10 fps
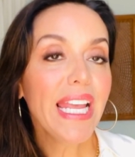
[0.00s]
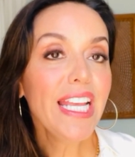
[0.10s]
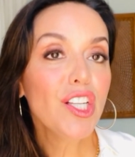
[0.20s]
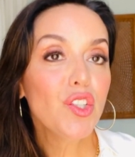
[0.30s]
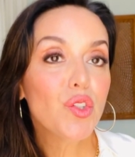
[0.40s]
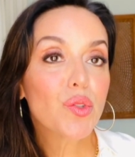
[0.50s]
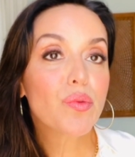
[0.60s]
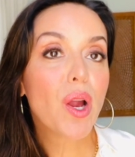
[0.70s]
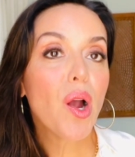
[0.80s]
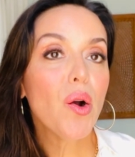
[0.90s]
and
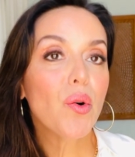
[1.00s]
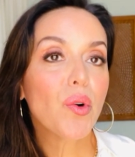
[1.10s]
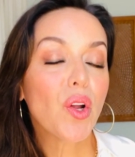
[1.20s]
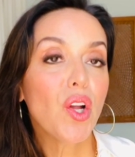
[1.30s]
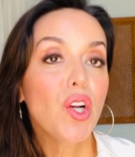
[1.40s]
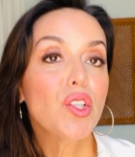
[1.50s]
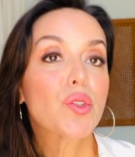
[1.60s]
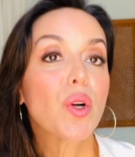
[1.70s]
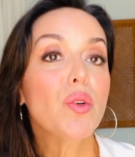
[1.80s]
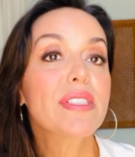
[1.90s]
grow. Grow